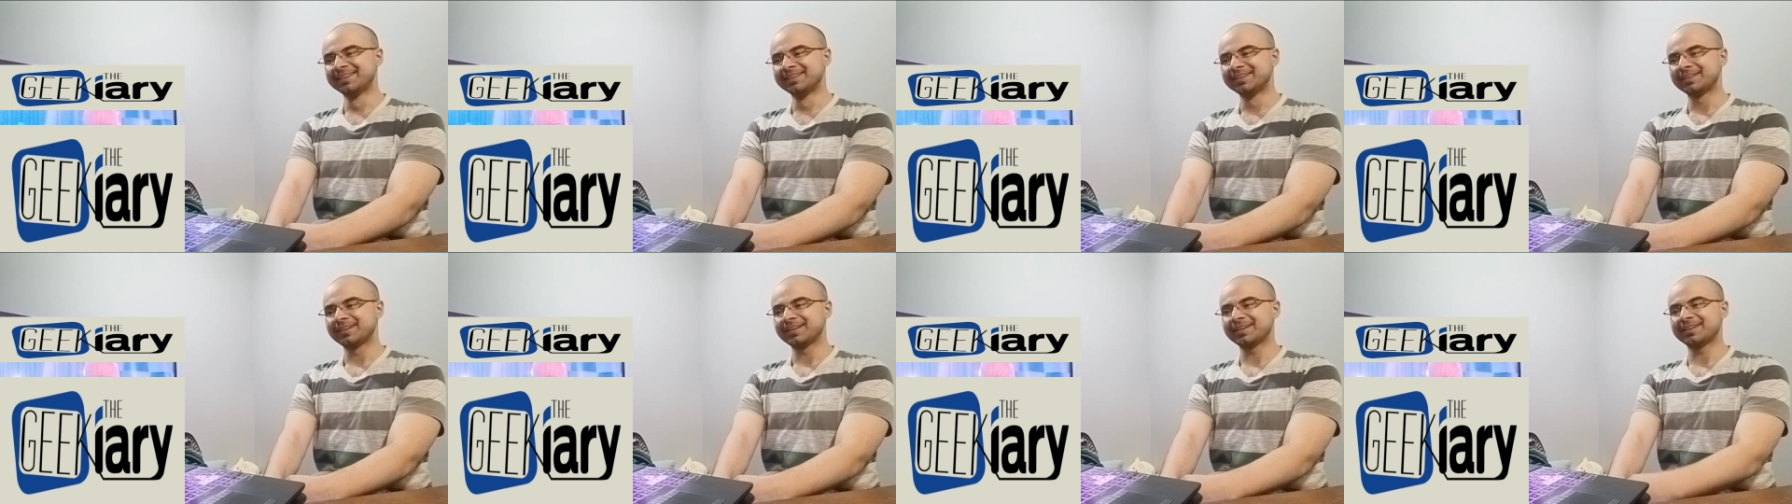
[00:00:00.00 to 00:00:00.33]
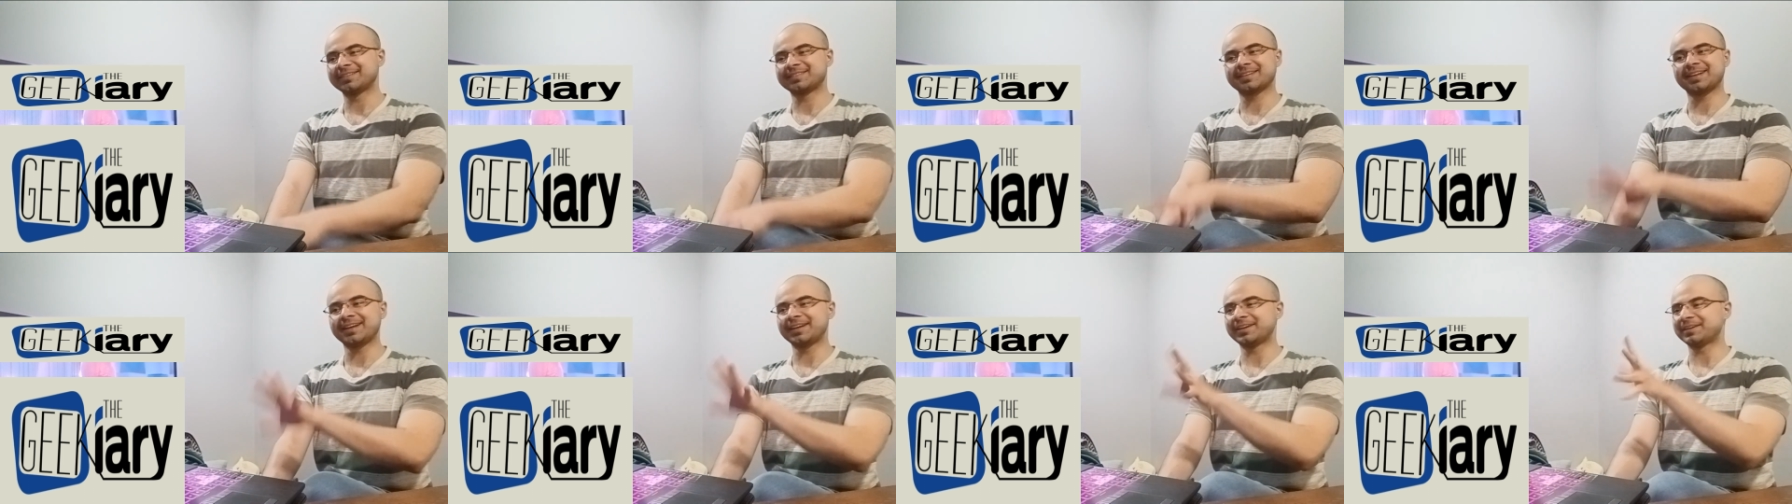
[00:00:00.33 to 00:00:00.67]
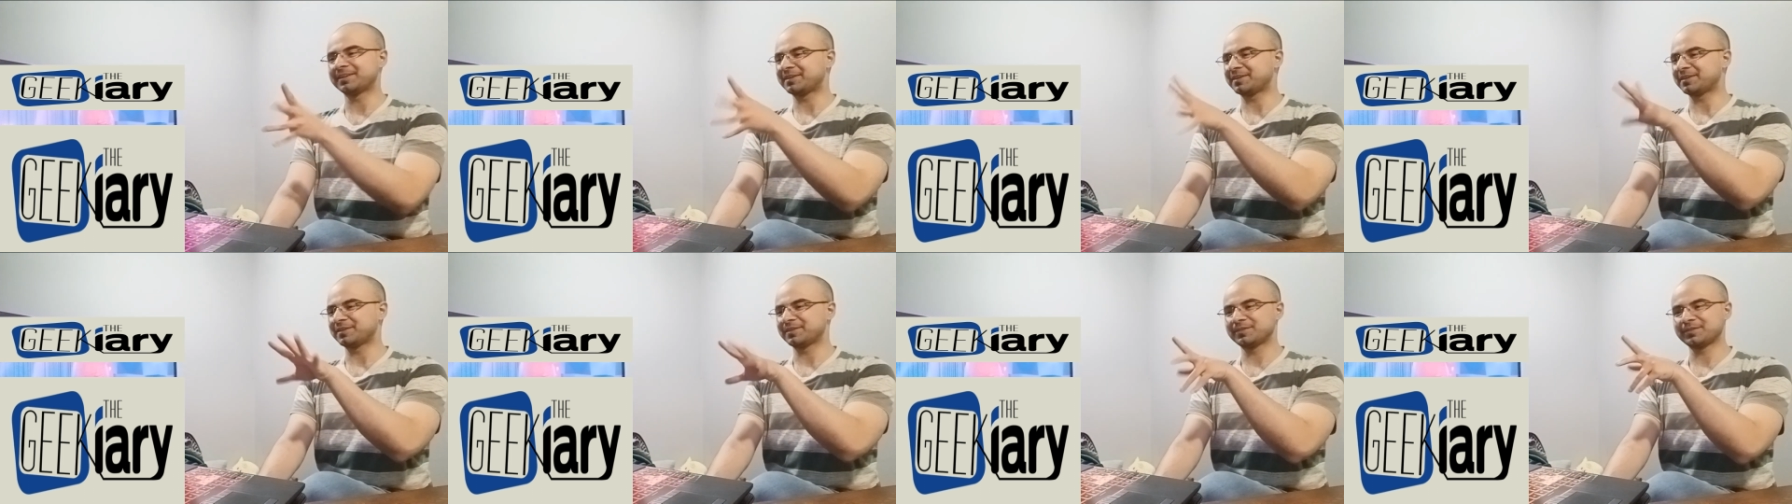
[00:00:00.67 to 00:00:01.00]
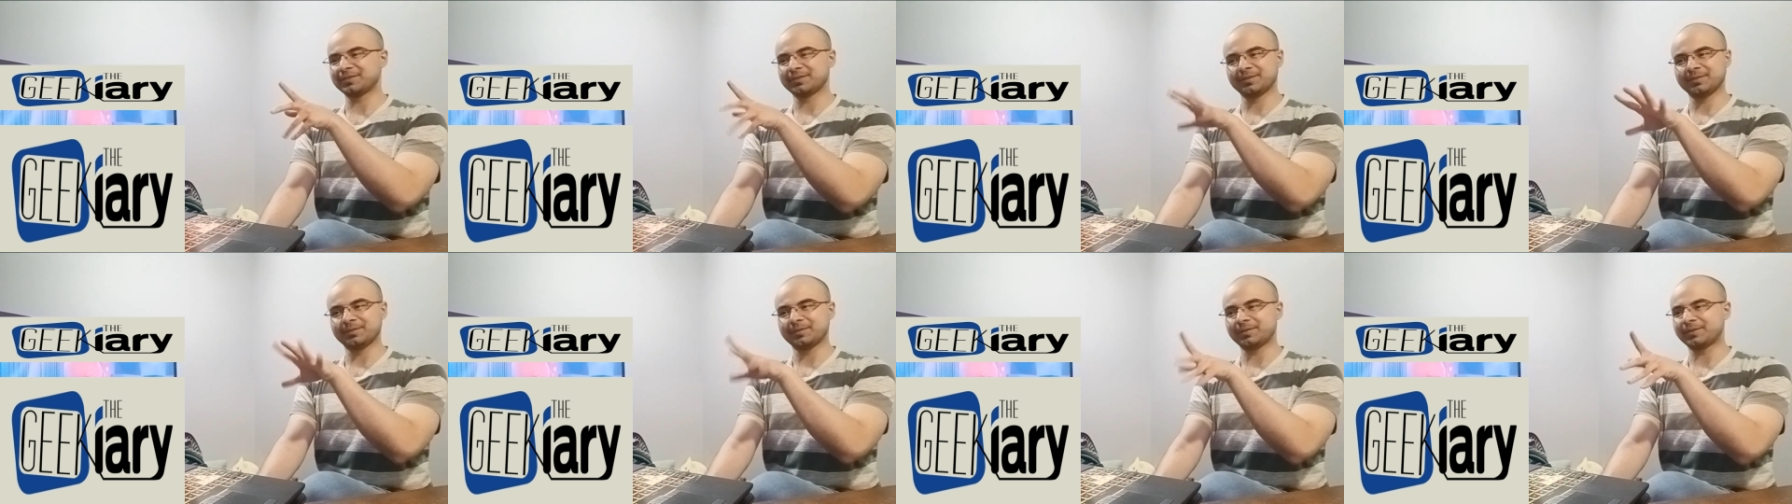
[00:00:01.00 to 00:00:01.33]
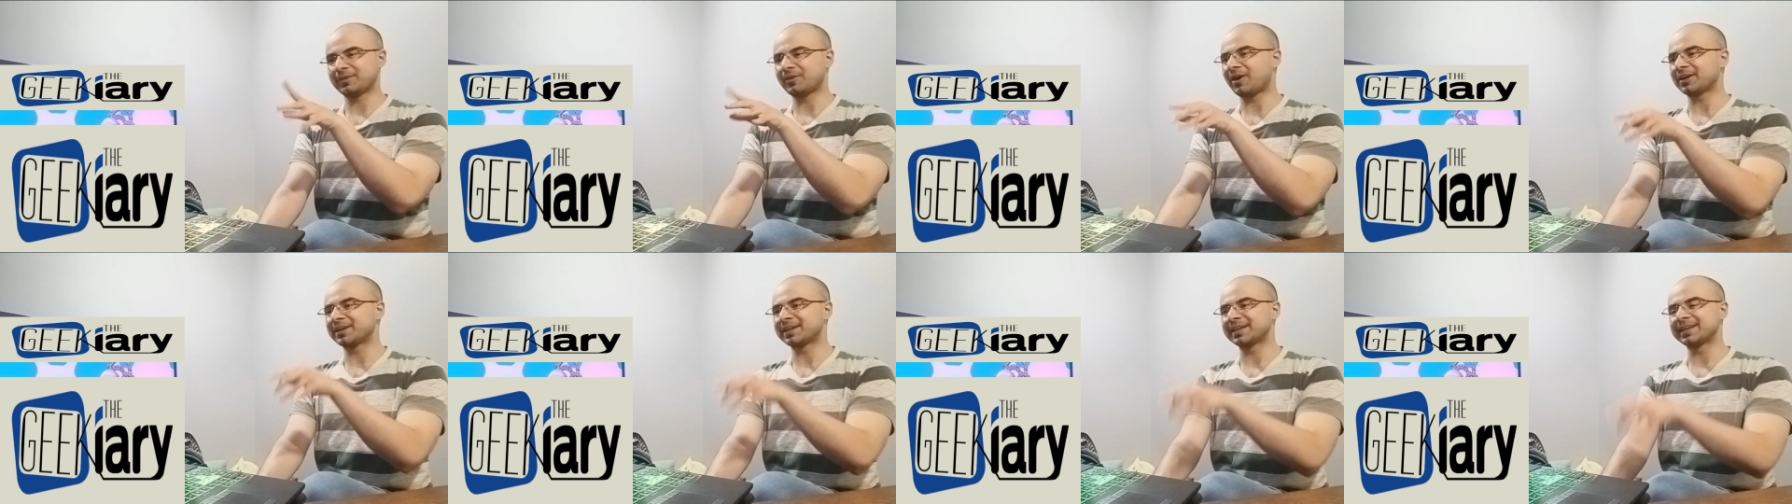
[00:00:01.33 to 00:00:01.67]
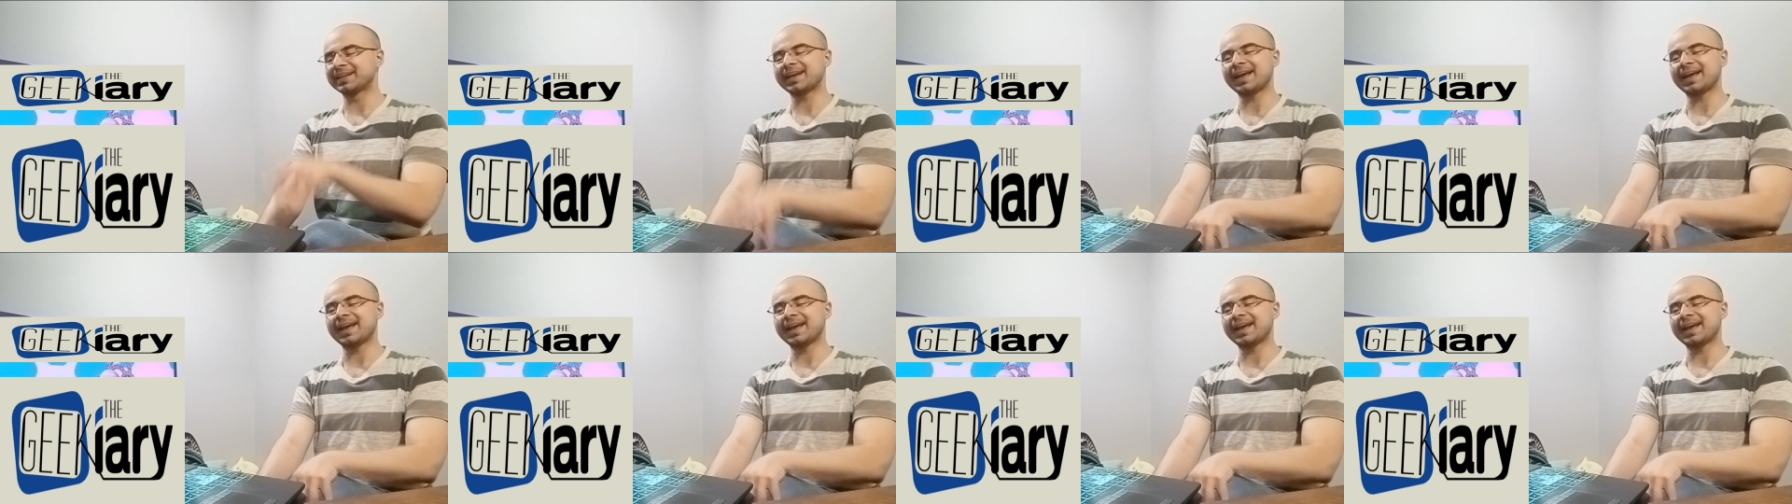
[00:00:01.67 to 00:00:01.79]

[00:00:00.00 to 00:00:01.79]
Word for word: It's like cotton